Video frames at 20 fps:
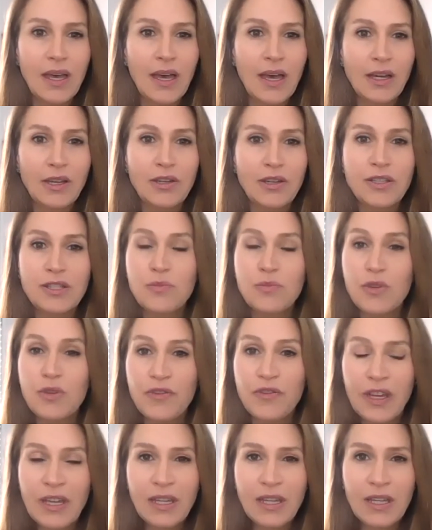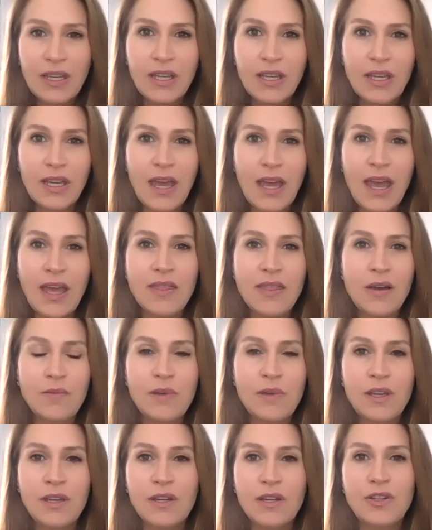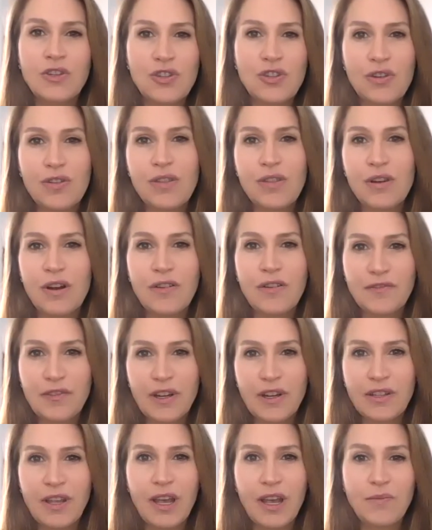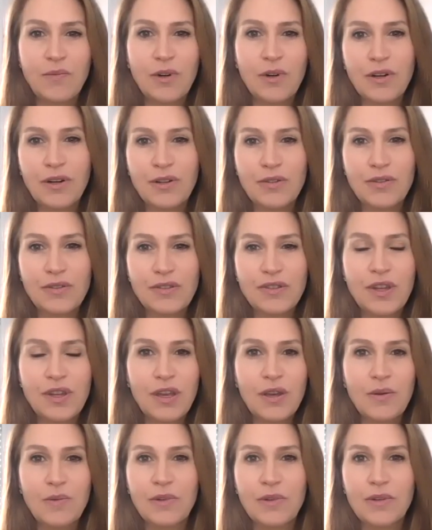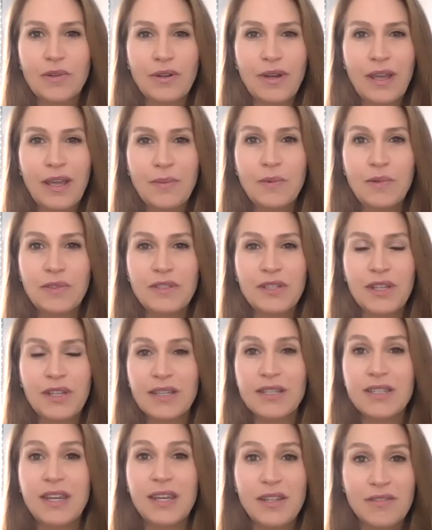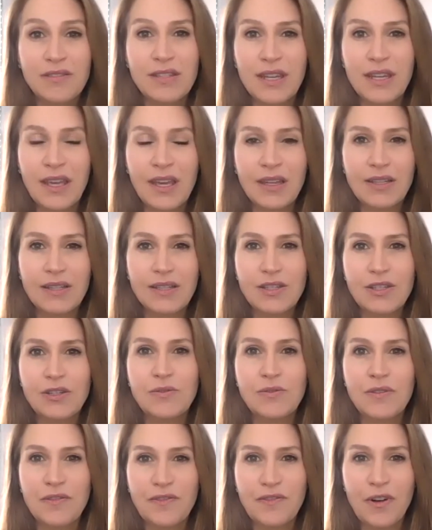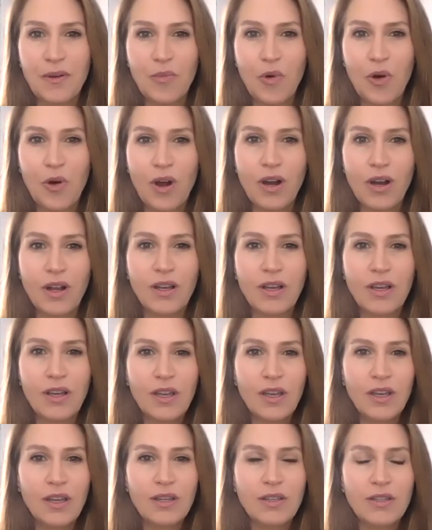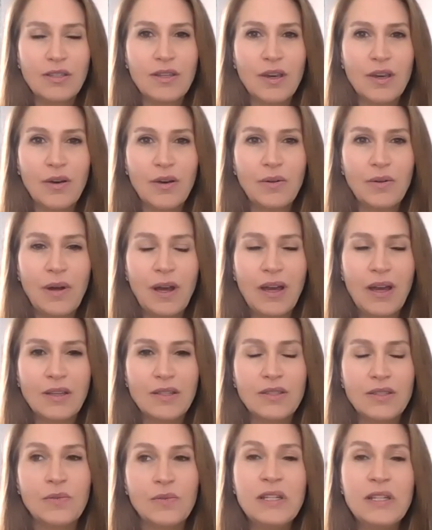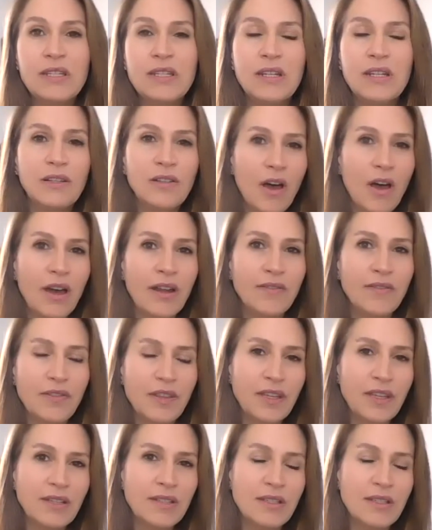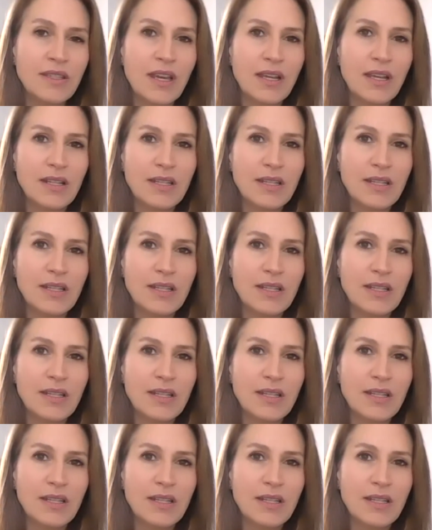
goods moving and that we could ensure that our frontline workers were able to continue to get to and from work. So we did a lot of things that